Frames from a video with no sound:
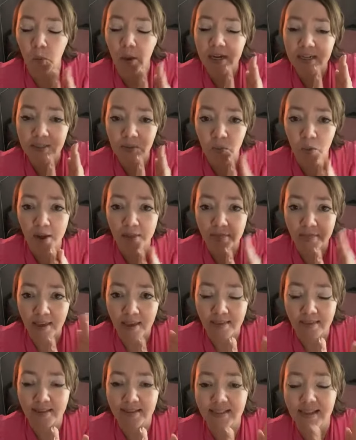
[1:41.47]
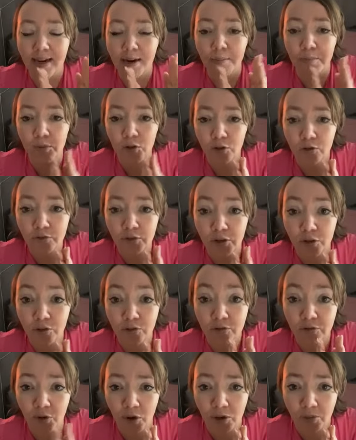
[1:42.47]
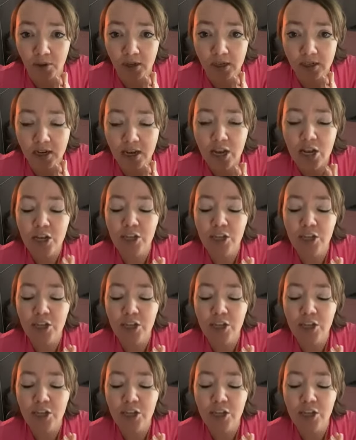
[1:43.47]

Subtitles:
What is one thing that's going to move you forward?